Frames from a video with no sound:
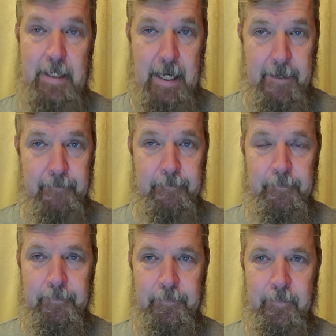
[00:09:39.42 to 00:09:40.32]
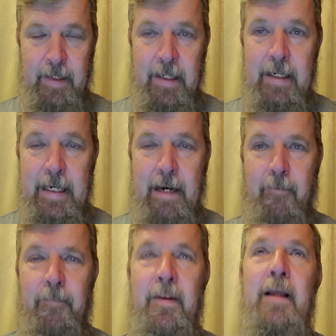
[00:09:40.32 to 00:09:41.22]
okay? Now,
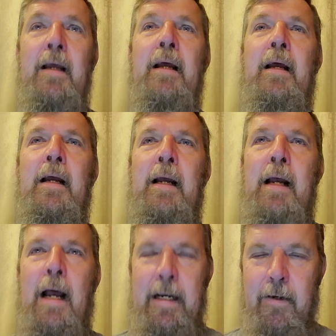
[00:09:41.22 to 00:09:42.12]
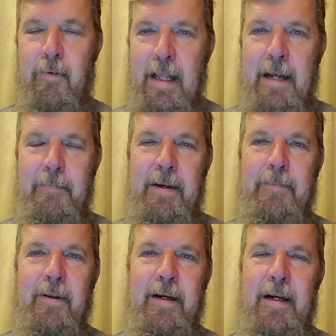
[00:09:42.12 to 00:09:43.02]
I know a lot of
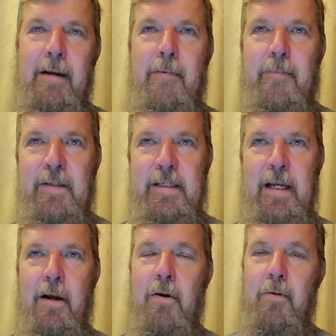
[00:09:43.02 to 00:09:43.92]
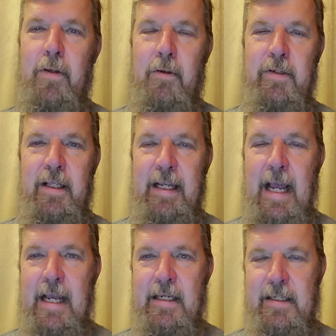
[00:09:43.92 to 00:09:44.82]
people are going to come up and say, oh, those are the
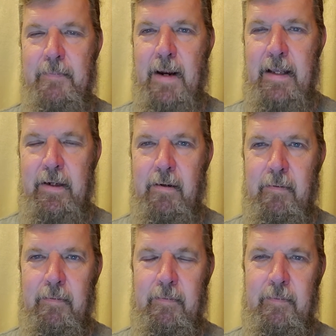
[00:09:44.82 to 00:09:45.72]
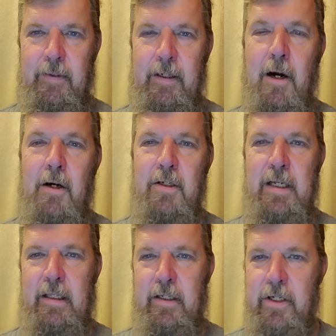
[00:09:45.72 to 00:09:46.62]
guys that buy their cars
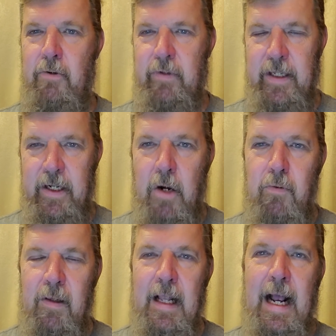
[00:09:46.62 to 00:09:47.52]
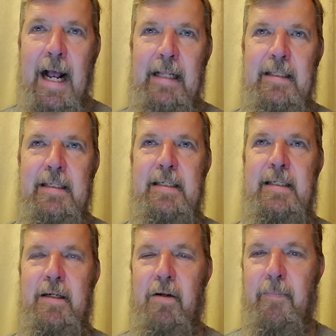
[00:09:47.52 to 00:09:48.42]
at the tote the note lots,
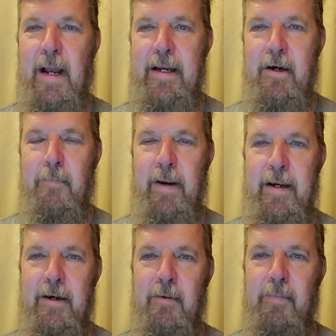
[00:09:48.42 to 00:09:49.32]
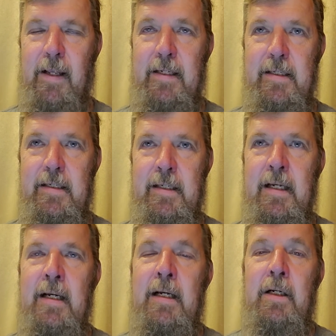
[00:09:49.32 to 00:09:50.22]
you know, the buy here, pay here places.
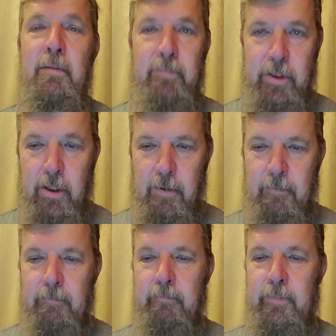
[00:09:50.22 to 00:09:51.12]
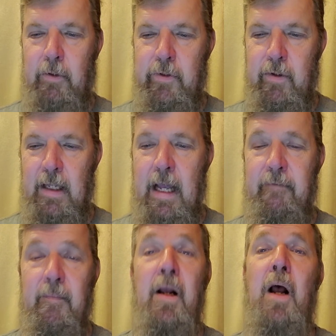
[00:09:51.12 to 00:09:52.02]
Sure, those are a lot of
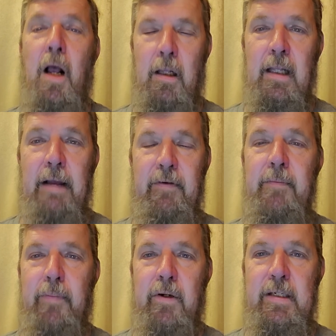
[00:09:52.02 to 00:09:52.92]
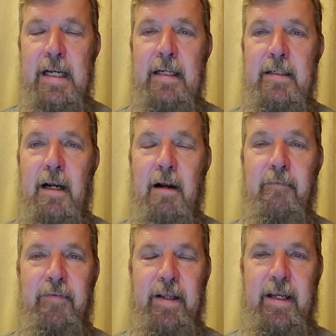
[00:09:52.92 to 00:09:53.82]
them. 11%
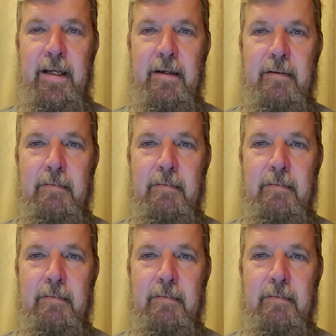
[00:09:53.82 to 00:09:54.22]
of the